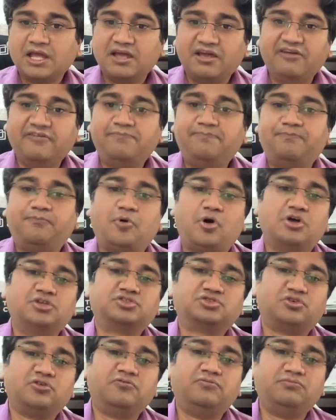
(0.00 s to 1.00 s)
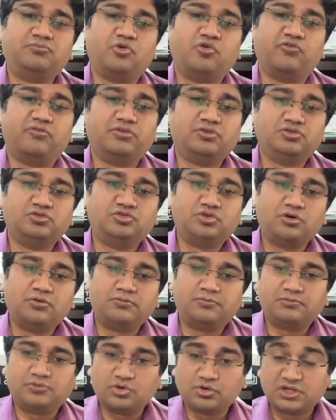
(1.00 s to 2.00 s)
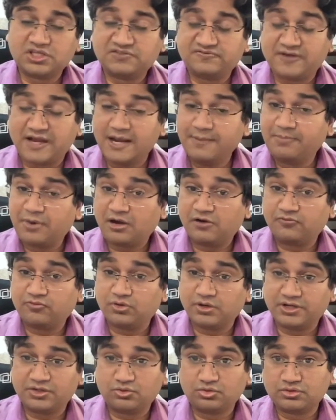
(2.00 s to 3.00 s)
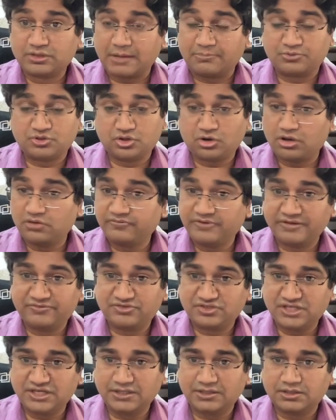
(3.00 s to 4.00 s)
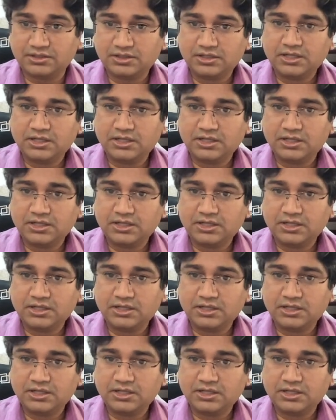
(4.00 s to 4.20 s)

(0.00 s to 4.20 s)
If pawns could move, though rook is very powerful, it could capture all we have seen.